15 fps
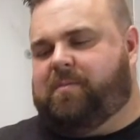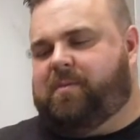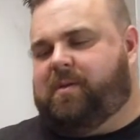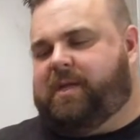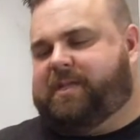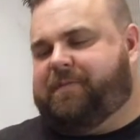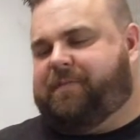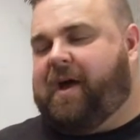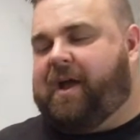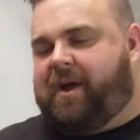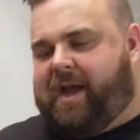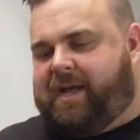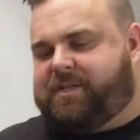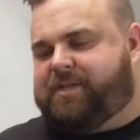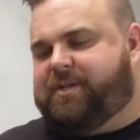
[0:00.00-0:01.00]
it's a fire
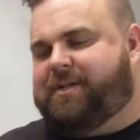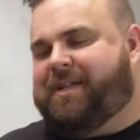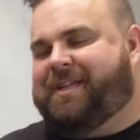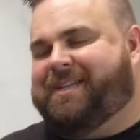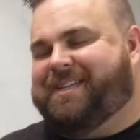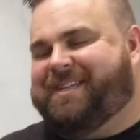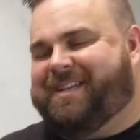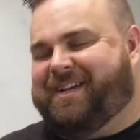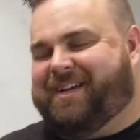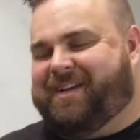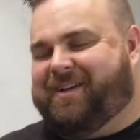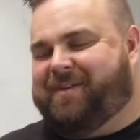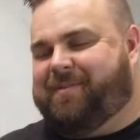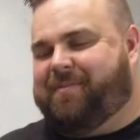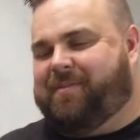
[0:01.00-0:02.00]
hazard.
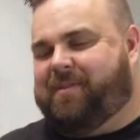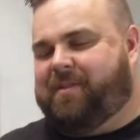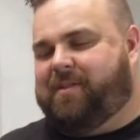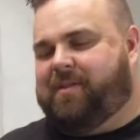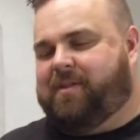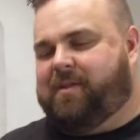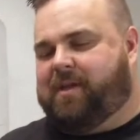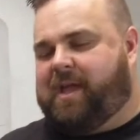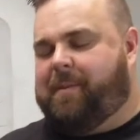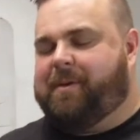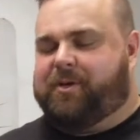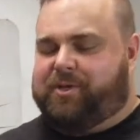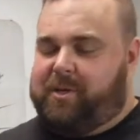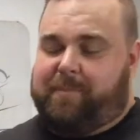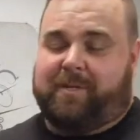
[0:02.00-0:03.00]
The
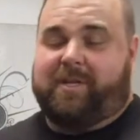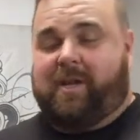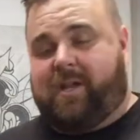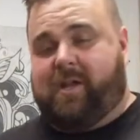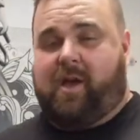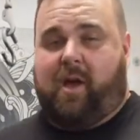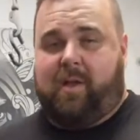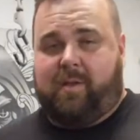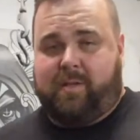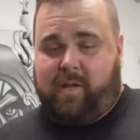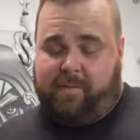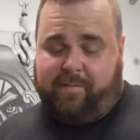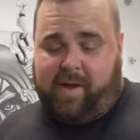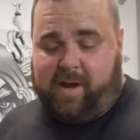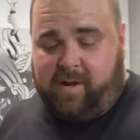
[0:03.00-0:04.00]
chemical stripper is not going to cause
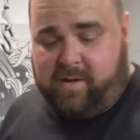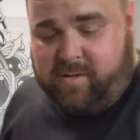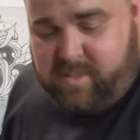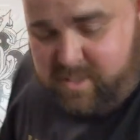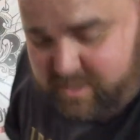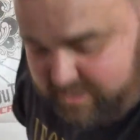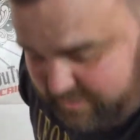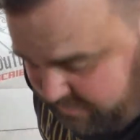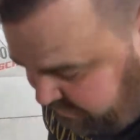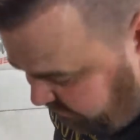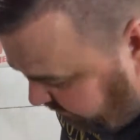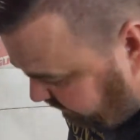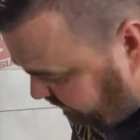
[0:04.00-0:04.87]
a fire. It